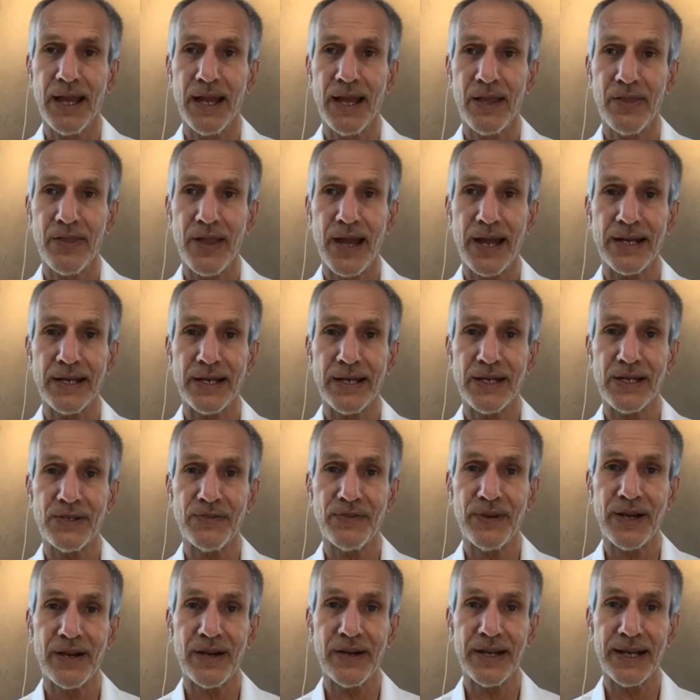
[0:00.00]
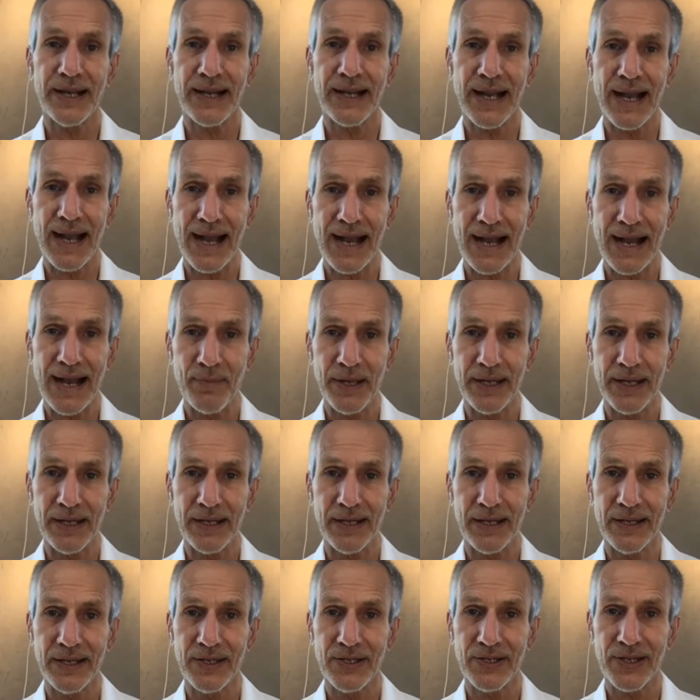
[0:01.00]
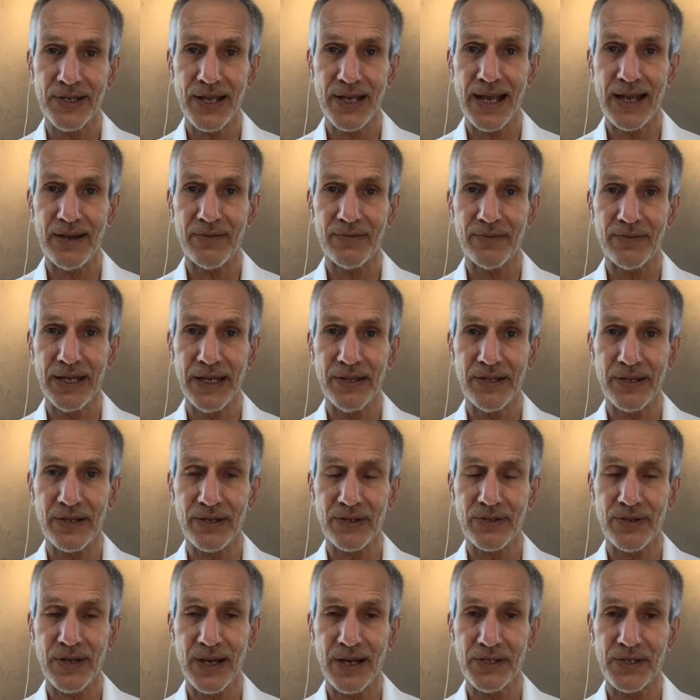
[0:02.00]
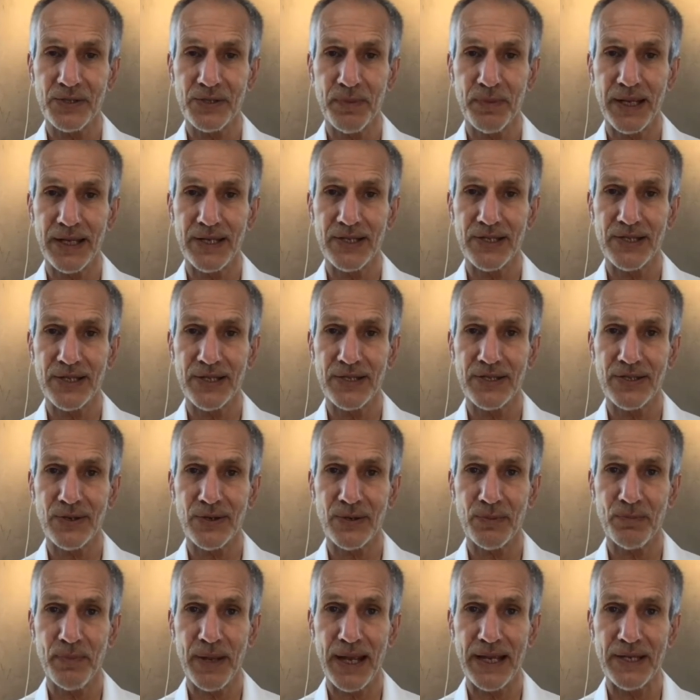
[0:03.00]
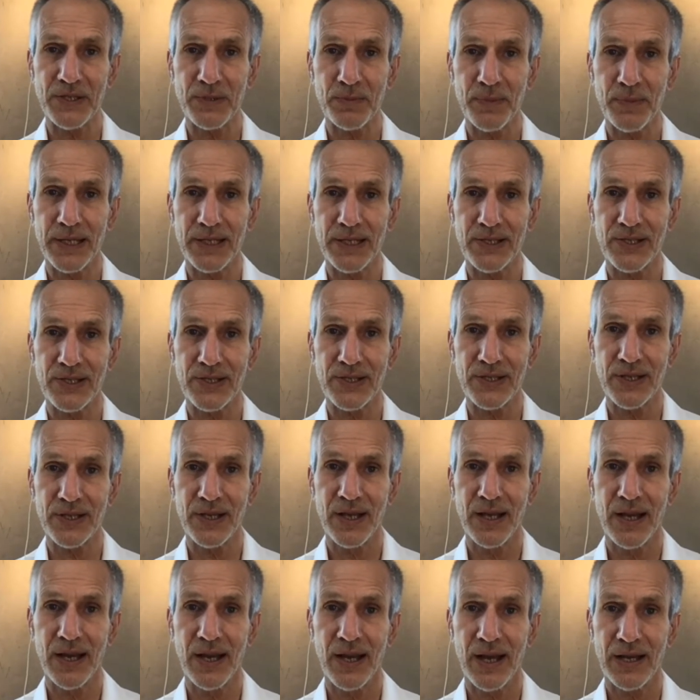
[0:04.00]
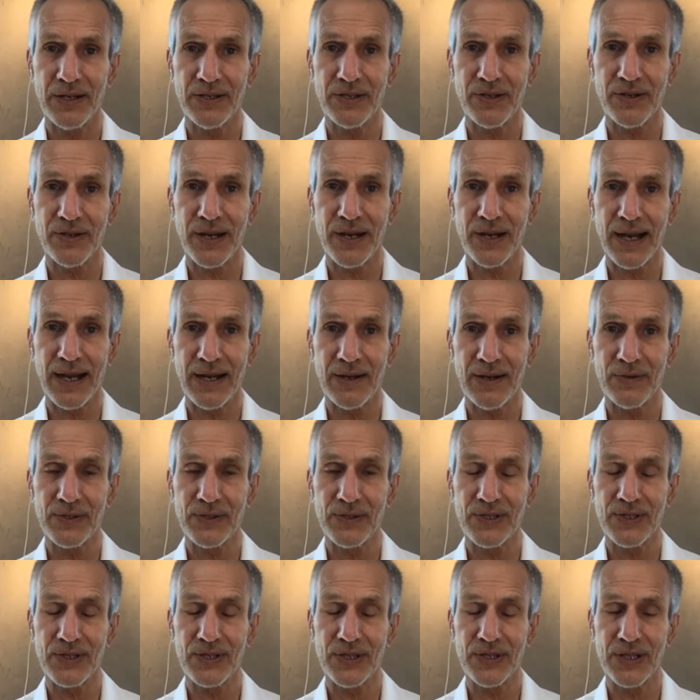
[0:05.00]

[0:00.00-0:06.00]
that it is very common to have either crawl spaces or basements under a house.